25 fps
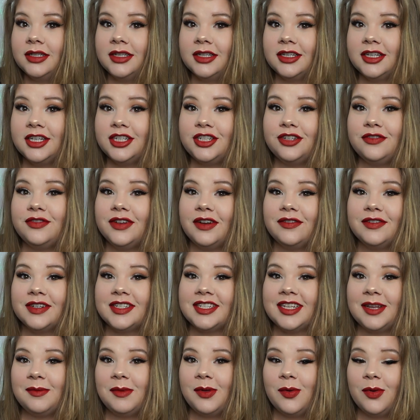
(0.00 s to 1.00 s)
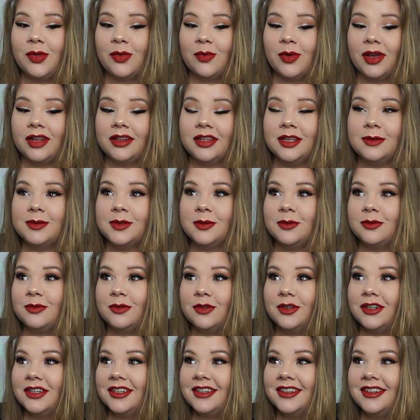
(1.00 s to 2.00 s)
Because you've never seen me with red lips
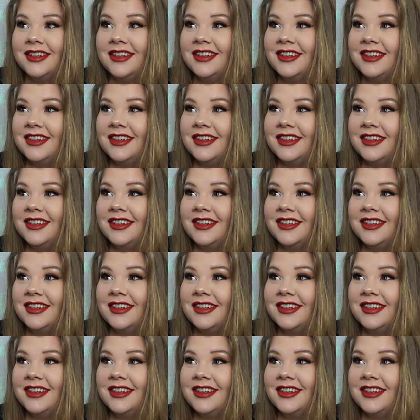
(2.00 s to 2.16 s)
before.